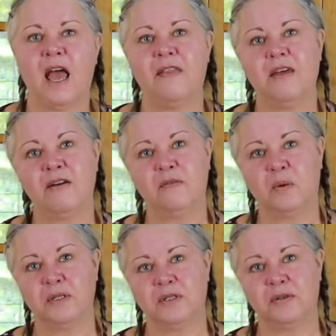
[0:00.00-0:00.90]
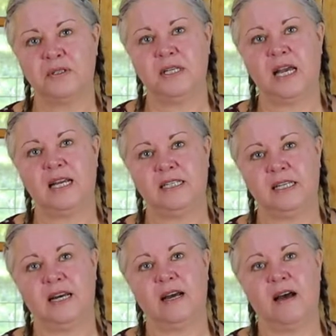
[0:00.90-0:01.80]
And then of course there's the
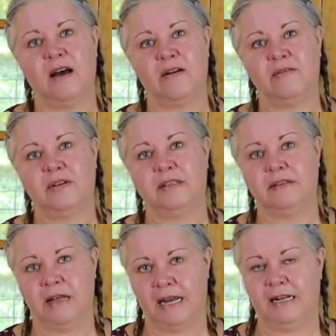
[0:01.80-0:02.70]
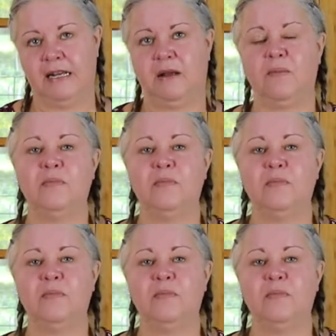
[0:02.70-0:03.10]
idea of lighting.